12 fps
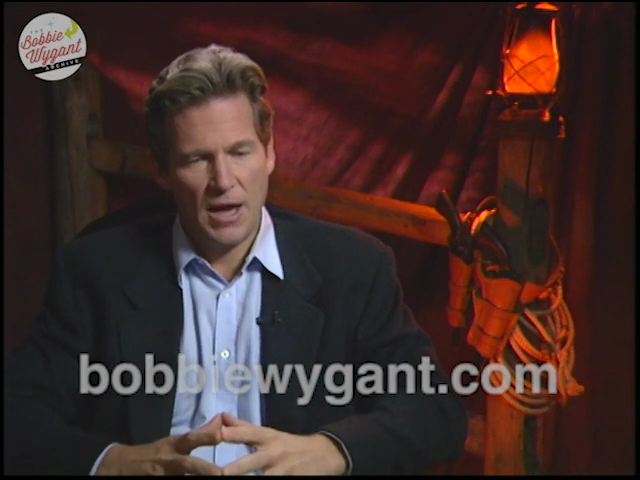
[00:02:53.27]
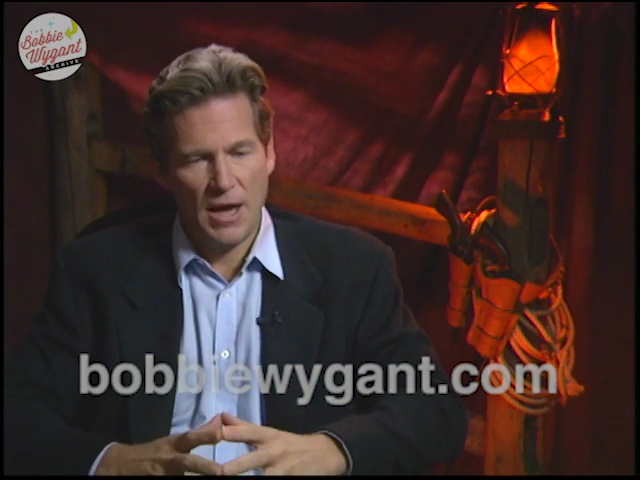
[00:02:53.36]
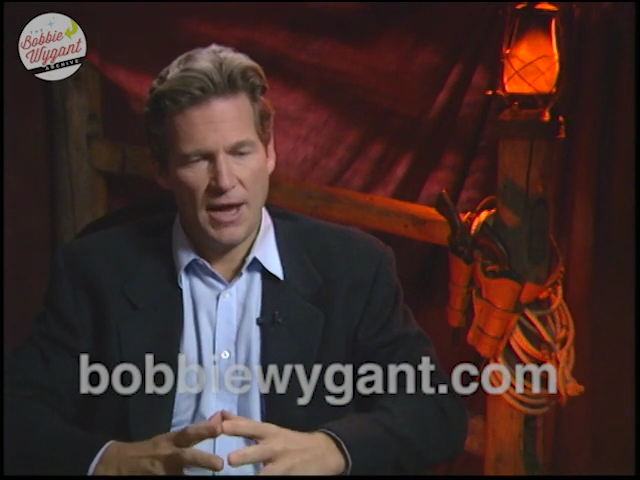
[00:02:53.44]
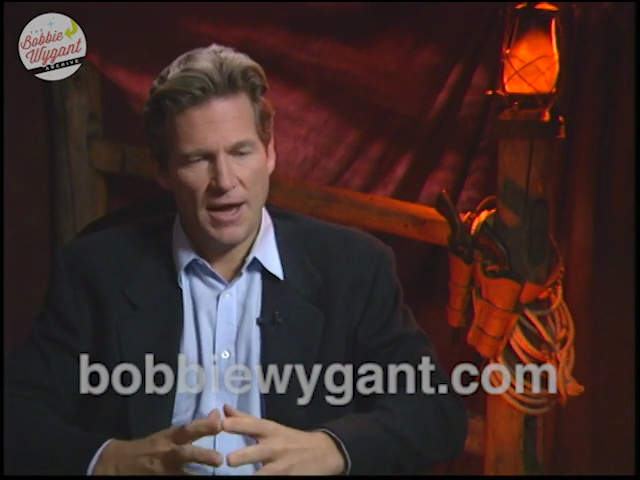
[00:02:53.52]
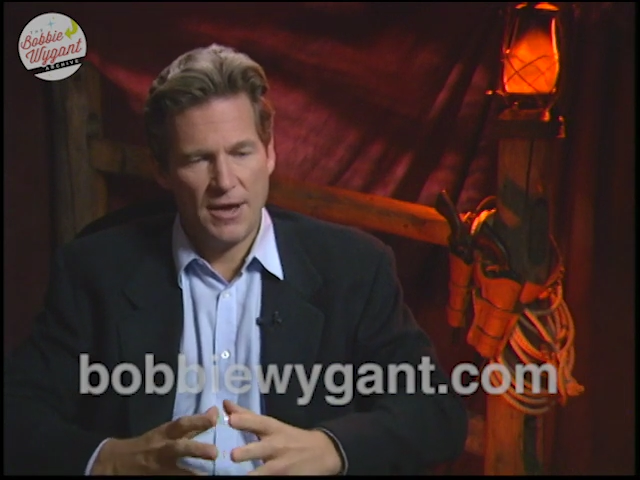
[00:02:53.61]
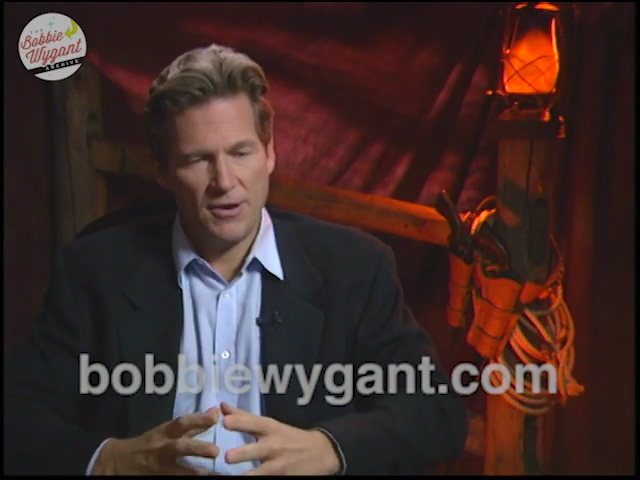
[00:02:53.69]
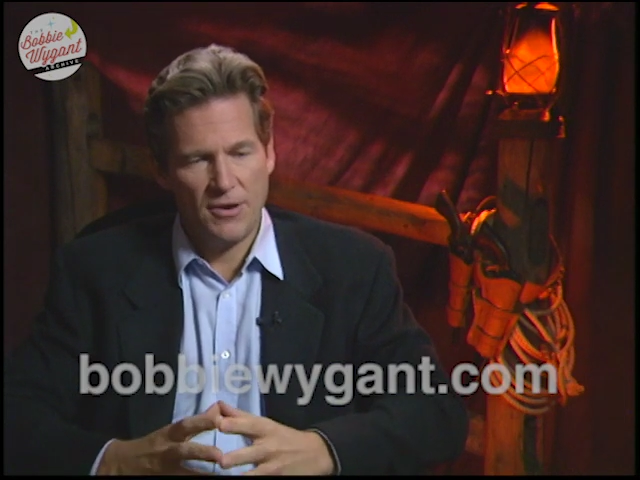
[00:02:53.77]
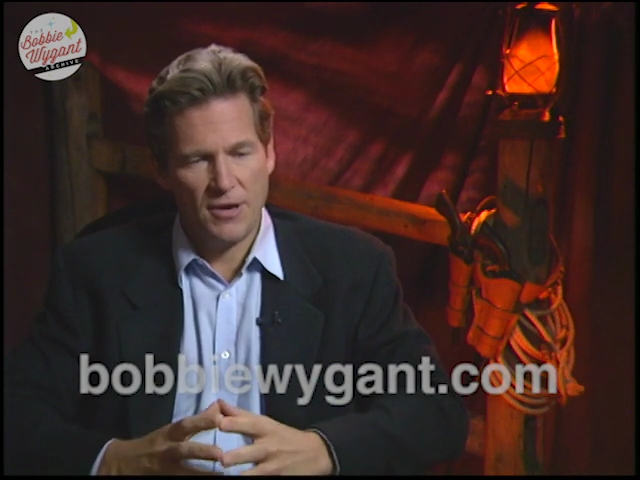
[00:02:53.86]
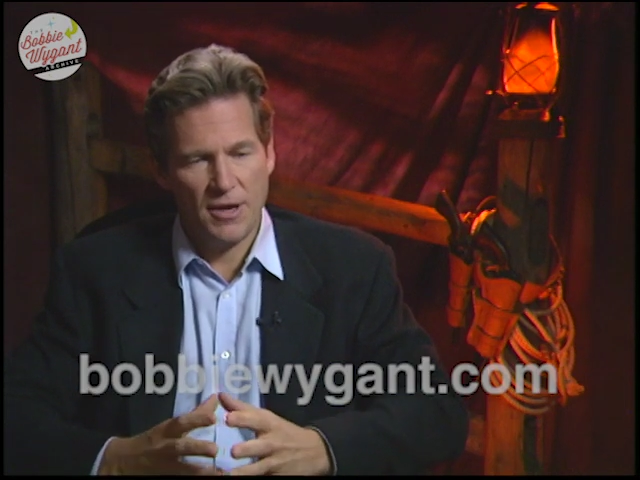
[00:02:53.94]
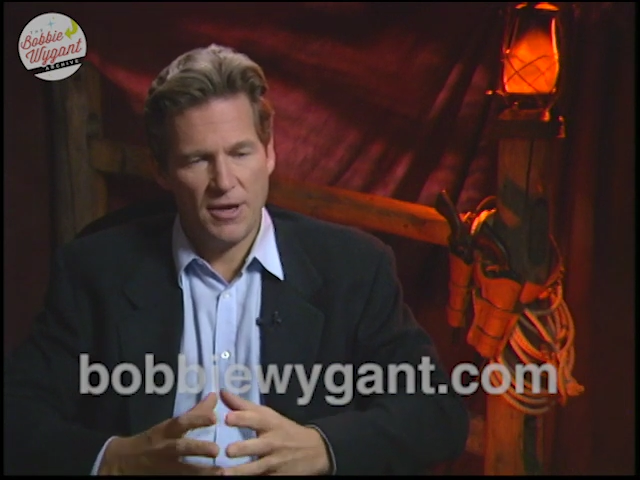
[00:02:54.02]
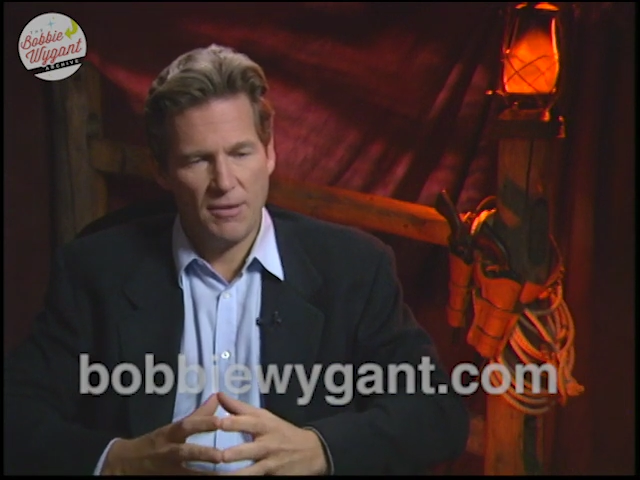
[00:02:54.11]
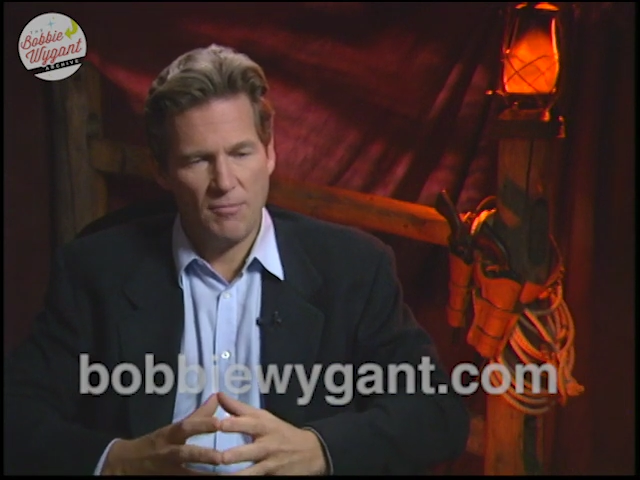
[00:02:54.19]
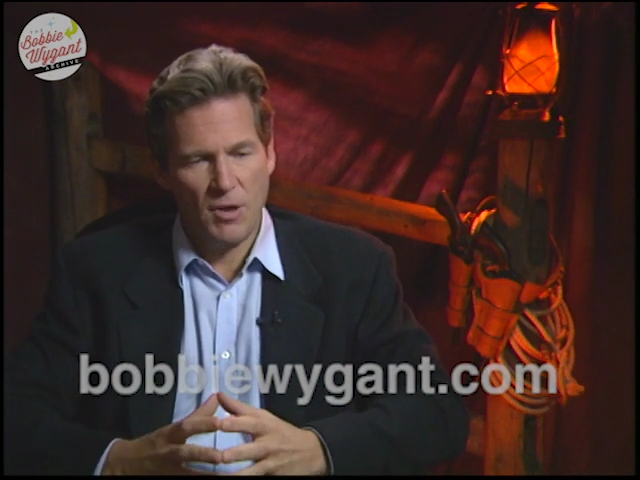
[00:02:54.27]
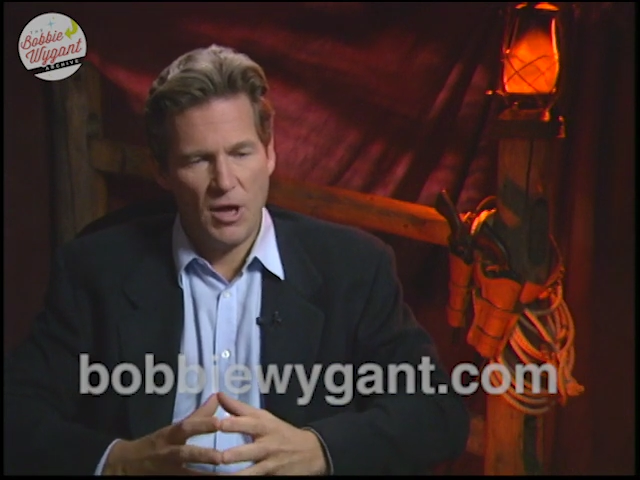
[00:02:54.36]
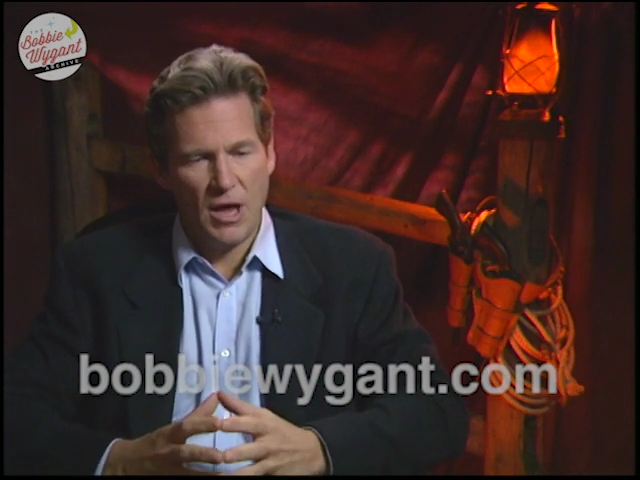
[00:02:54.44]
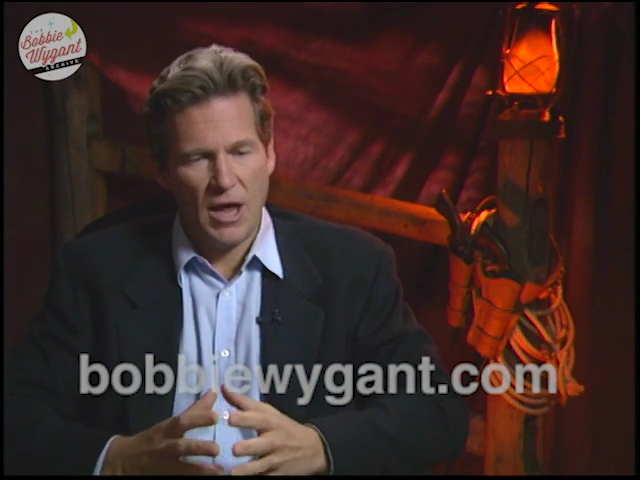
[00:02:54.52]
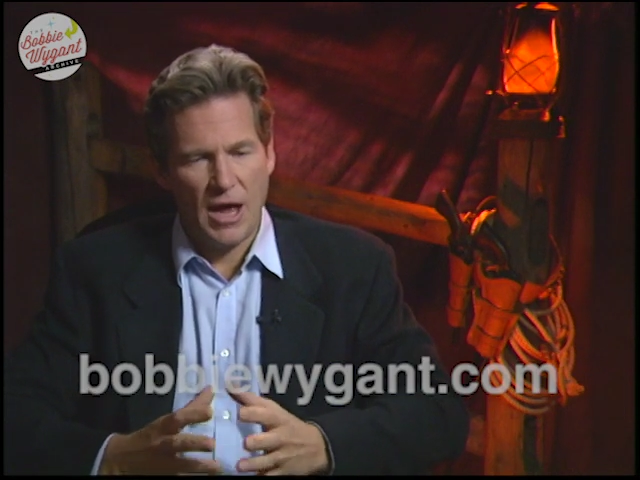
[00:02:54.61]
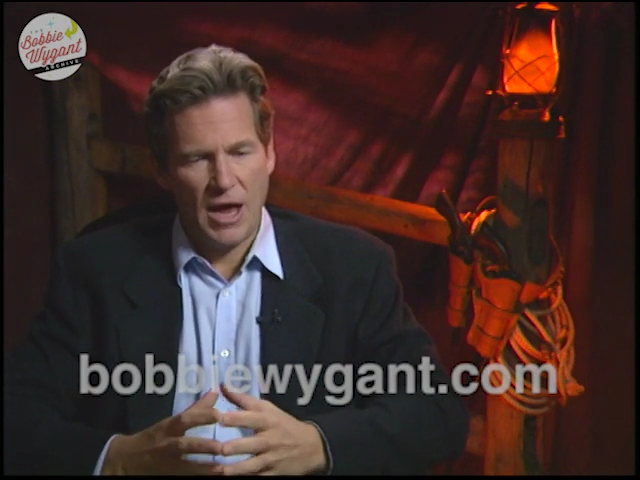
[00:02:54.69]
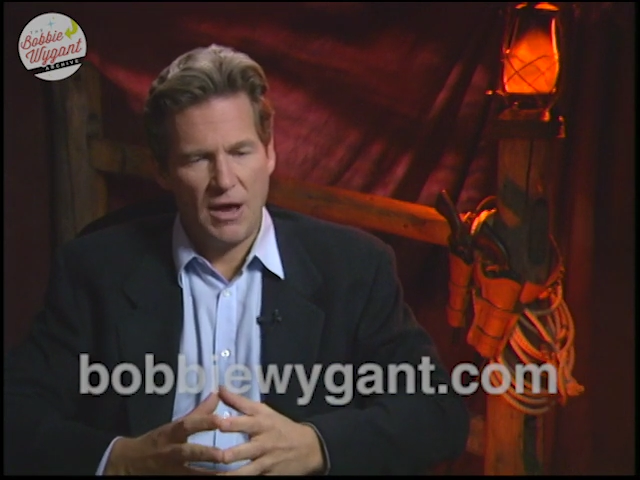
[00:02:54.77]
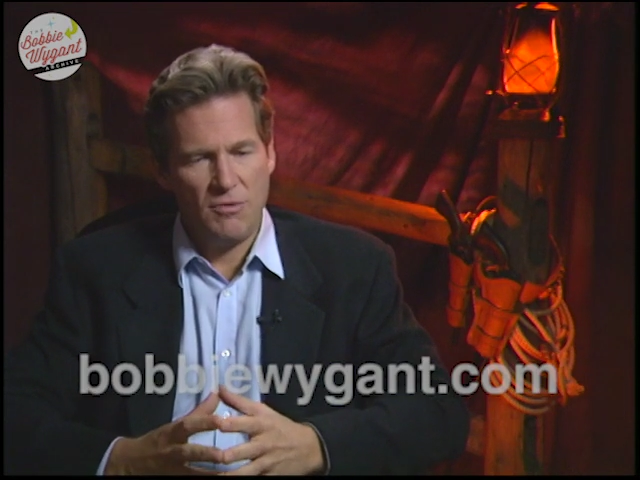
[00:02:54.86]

And uh, I,